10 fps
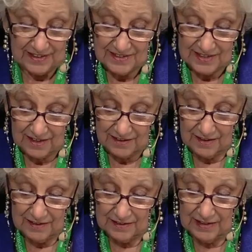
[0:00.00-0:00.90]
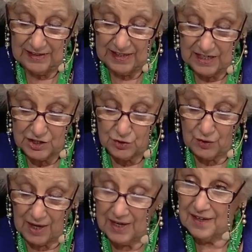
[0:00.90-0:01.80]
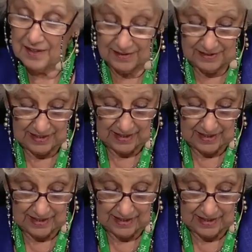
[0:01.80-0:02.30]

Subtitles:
from the experience that we've been